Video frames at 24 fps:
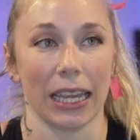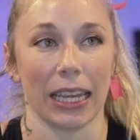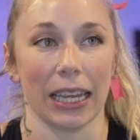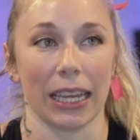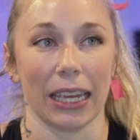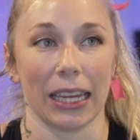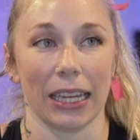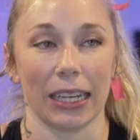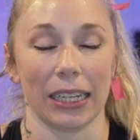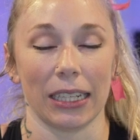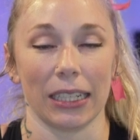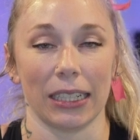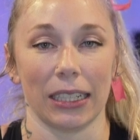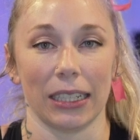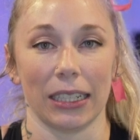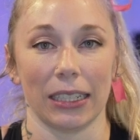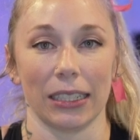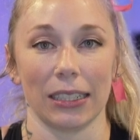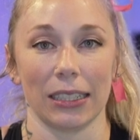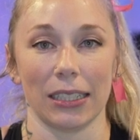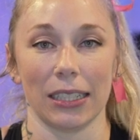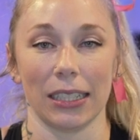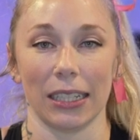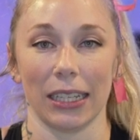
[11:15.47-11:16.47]

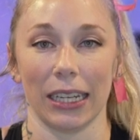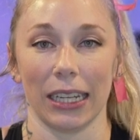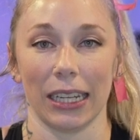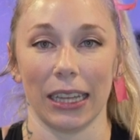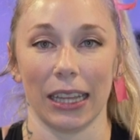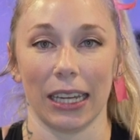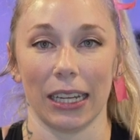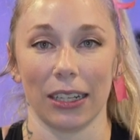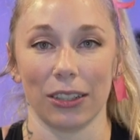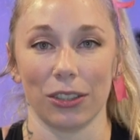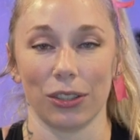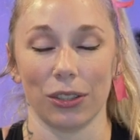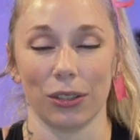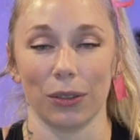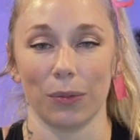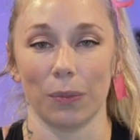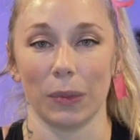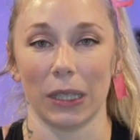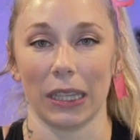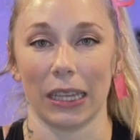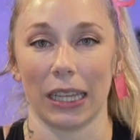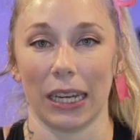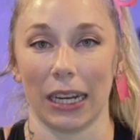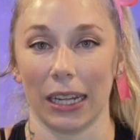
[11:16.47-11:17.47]
And today that showed
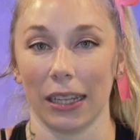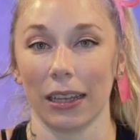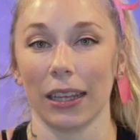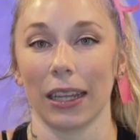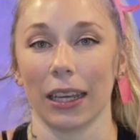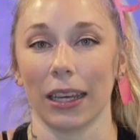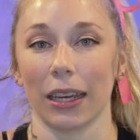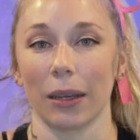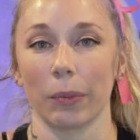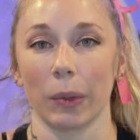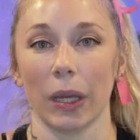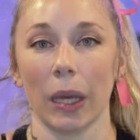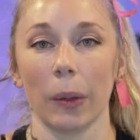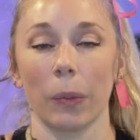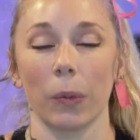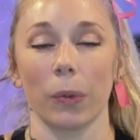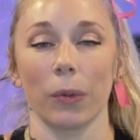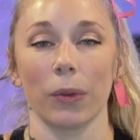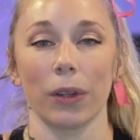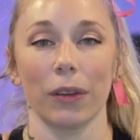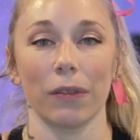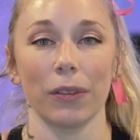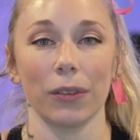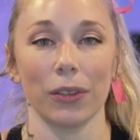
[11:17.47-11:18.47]
me that I think I'm
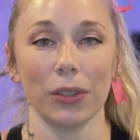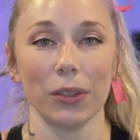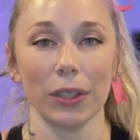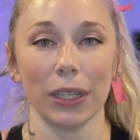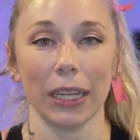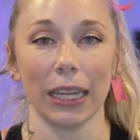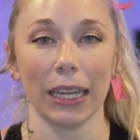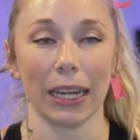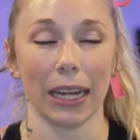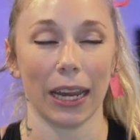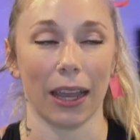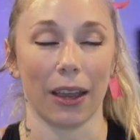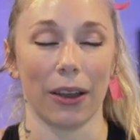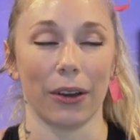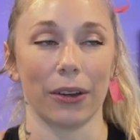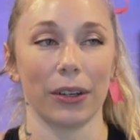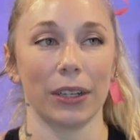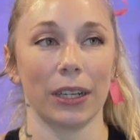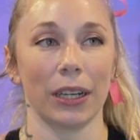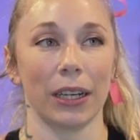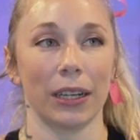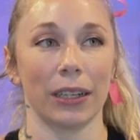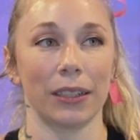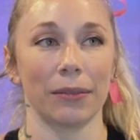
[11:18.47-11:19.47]
capable of doing it now.
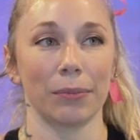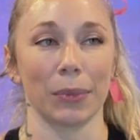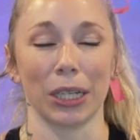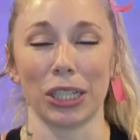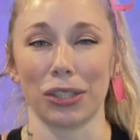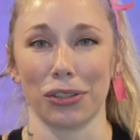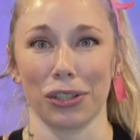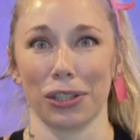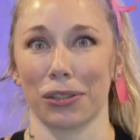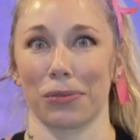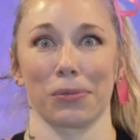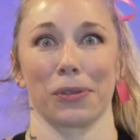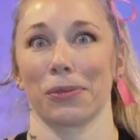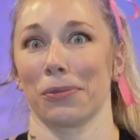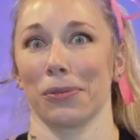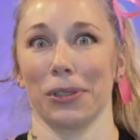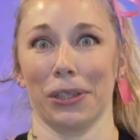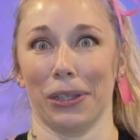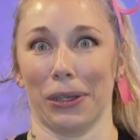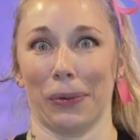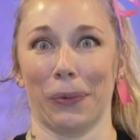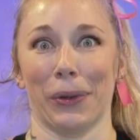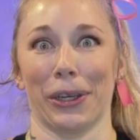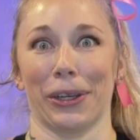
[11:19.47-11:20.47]
My jerks were
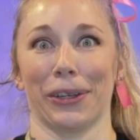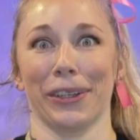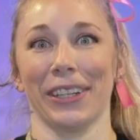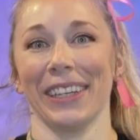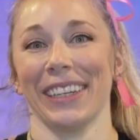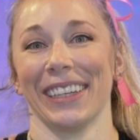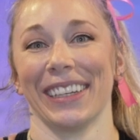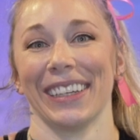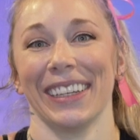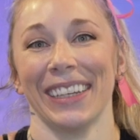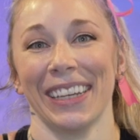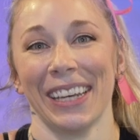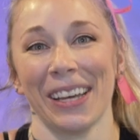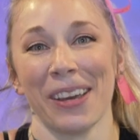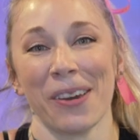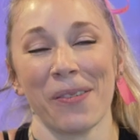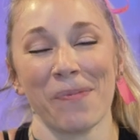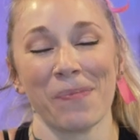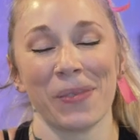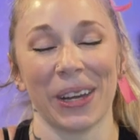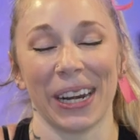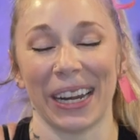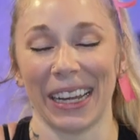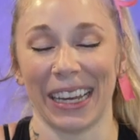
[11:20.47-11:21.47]
really weird,
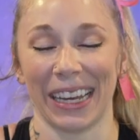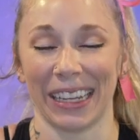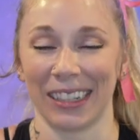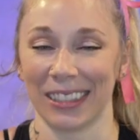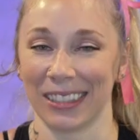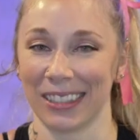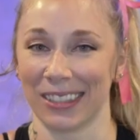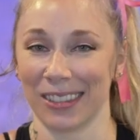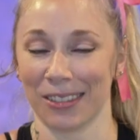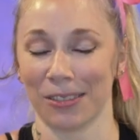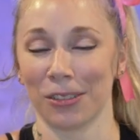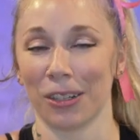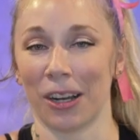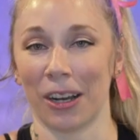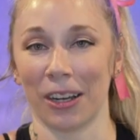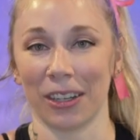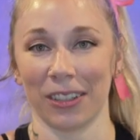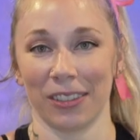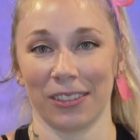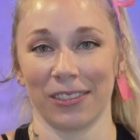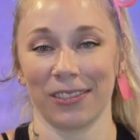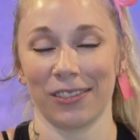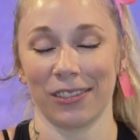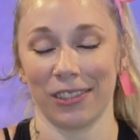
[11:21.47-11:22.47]
but I had a
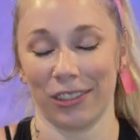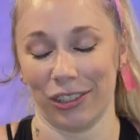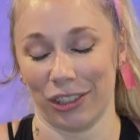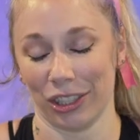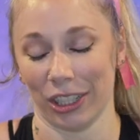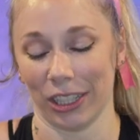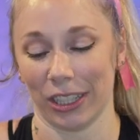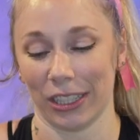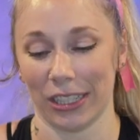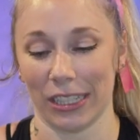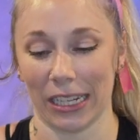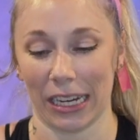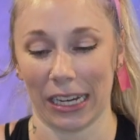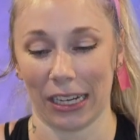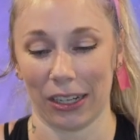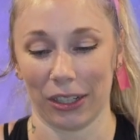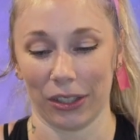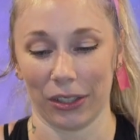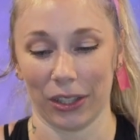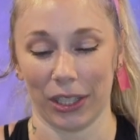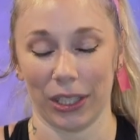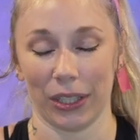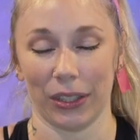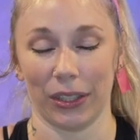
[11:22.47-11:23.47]
strong jerk day
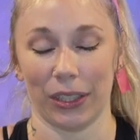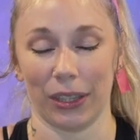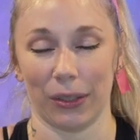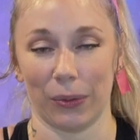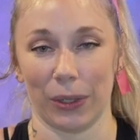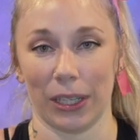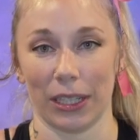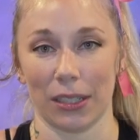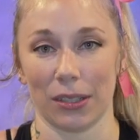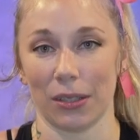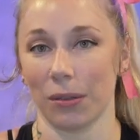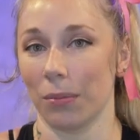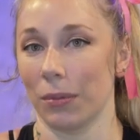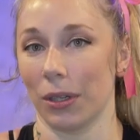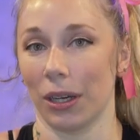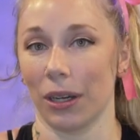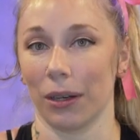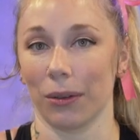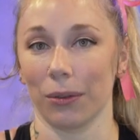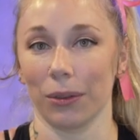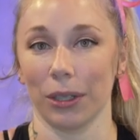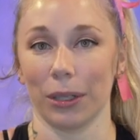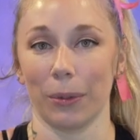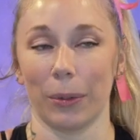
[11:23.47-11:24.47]
earlier in the week, so I'm
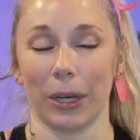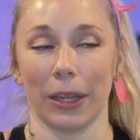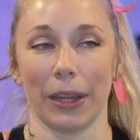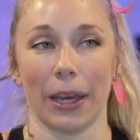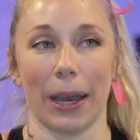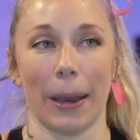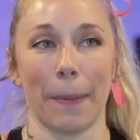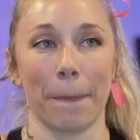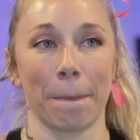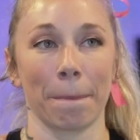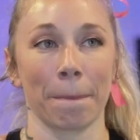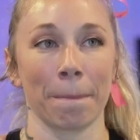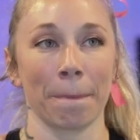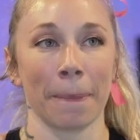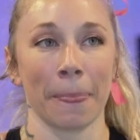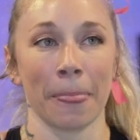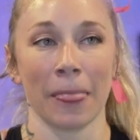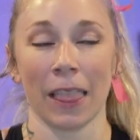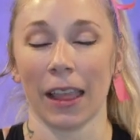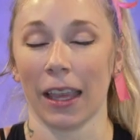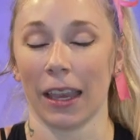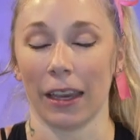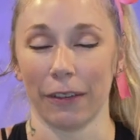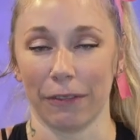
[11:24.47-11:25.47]
not worried about that.
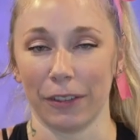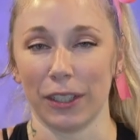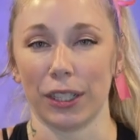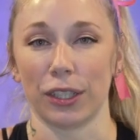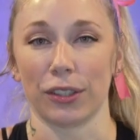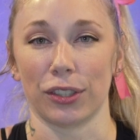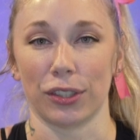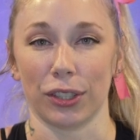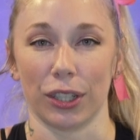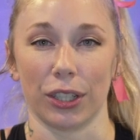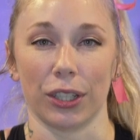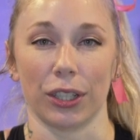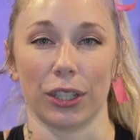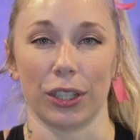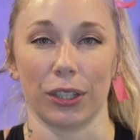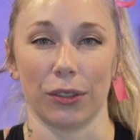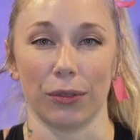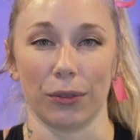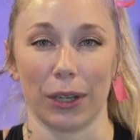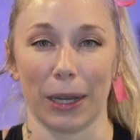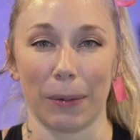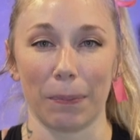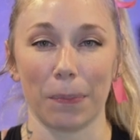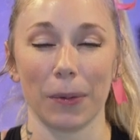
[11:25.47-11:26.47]
I finished on a
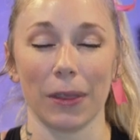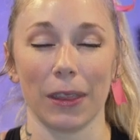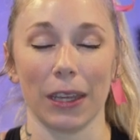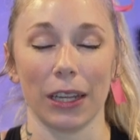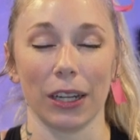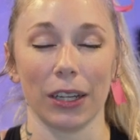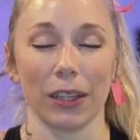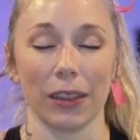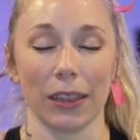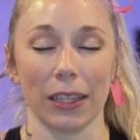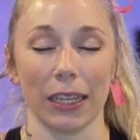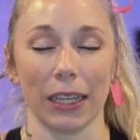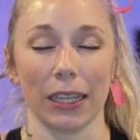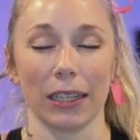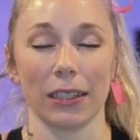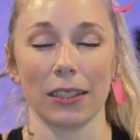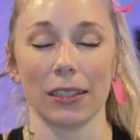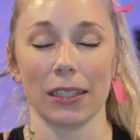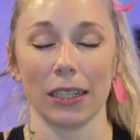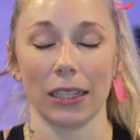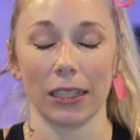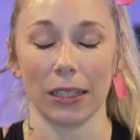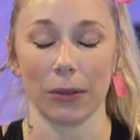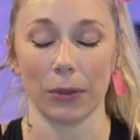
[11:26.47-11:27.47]
good rep there at the
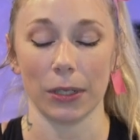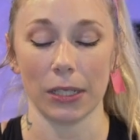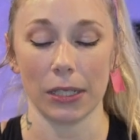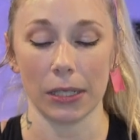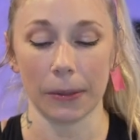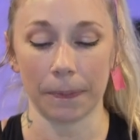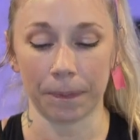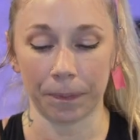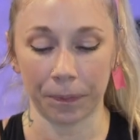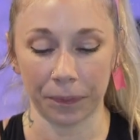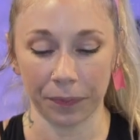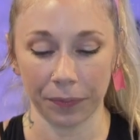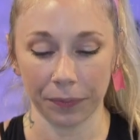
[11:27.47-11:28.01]
end anyways.